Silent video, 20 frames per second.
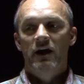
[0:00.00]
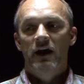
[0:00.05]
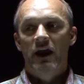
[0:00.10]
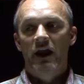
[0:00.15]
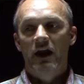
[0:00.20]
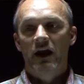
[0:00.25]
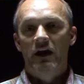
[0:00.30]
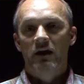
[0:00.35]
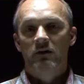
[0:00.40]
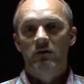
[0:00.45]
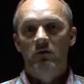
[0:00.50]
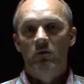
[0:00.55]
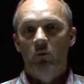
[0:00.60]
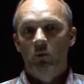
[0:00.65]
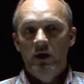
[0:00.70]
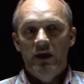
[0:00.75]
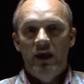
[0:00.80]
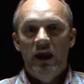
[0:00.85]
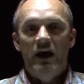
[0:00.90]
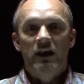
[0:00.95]
and
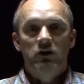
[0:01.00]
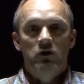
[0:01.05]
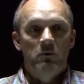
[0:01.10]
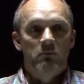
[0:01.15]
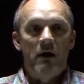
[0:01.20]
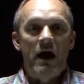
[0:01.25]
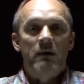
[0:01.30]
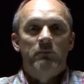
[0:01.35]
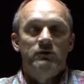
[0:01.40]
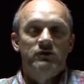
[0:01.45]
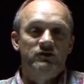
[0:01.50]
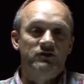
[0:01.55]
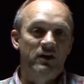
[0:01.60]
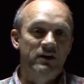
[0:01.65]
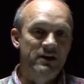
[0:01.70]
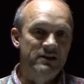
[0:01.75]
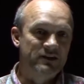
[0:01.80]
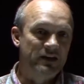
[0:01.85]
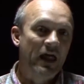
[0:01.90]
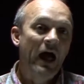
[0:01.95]
we can't do Bible
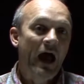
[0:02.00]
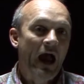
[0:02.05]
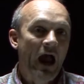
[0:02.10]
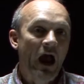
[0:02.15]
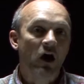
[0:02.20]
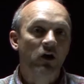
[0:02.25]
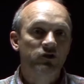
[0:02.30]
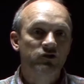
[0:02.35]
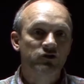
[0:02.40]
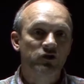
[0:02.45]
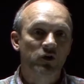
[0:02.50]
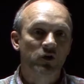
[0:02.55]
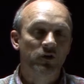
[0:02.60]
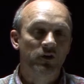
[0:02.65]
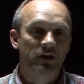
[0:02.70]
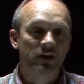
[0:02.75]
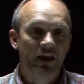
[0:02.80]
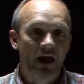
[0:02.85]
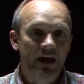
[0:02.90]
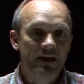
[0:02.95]
studies in a house during
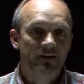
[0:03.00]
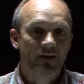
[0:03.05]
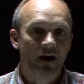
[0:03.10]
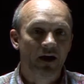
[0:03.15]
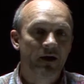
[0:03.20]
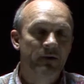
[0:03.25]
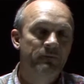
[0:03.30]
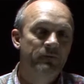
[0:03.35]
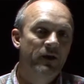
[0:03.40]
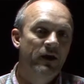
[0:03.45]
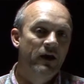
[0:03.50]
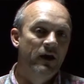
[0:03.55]
the daytime.